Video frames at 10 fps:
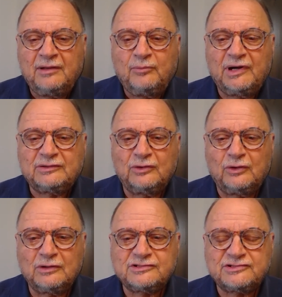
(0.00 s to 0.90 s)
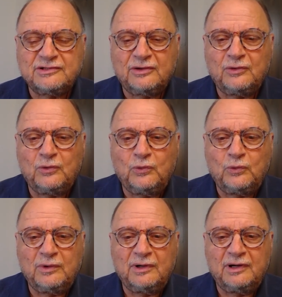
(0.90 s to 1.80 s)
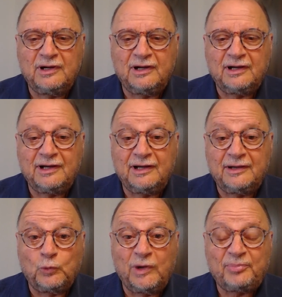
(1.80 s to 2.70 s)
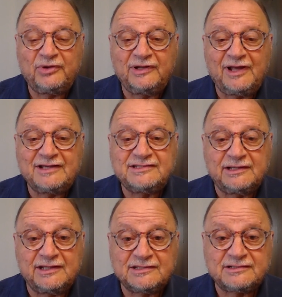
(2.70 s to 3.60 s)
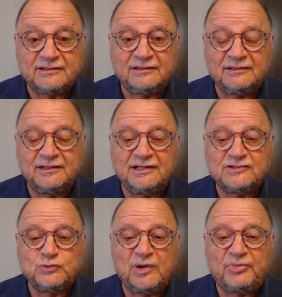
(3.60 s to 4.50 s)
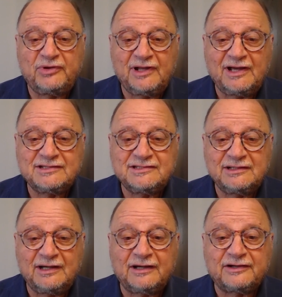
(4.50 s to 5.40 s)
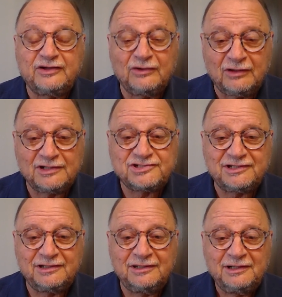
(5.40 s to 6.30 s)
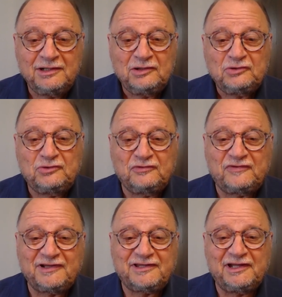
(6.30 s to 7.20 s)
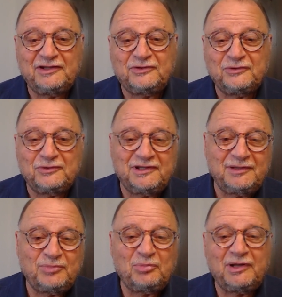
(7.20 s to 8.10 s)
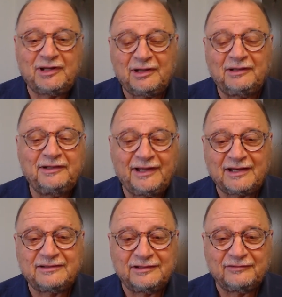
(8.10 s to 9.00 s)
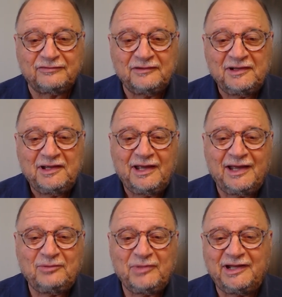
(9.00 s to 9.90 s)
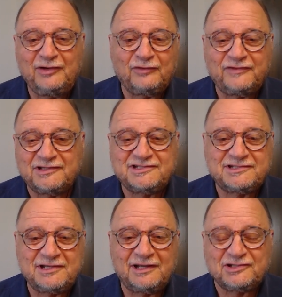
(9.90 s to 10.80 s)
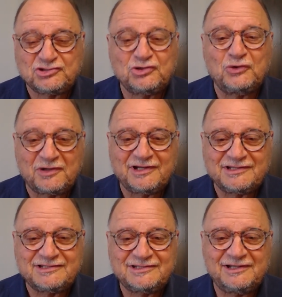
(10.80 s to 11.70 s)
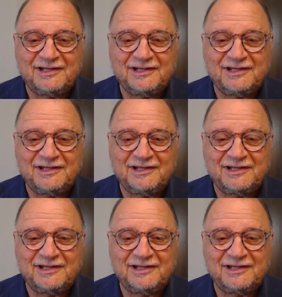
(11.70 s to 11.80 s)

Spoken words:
but also weaponizing Israel is weaponizing archaeology to fit into the biblical narrative. And many of its stories